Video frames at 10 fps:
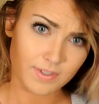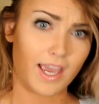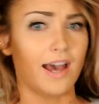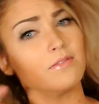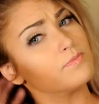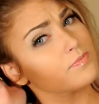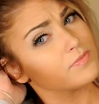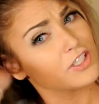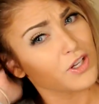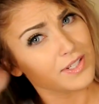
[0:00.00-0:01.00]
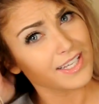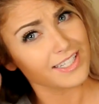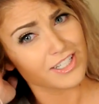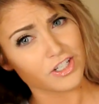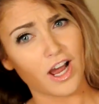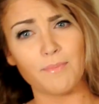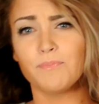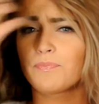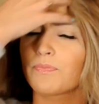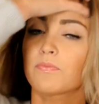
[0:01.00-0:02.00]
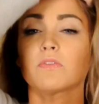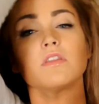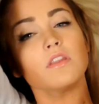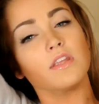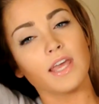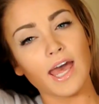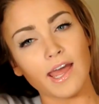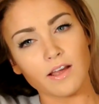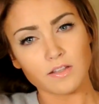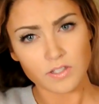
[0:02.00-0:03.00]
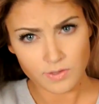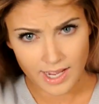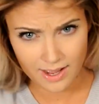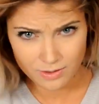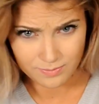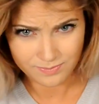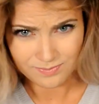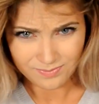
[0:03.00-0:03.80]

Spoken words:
yeah. So it does its job. Okay, so now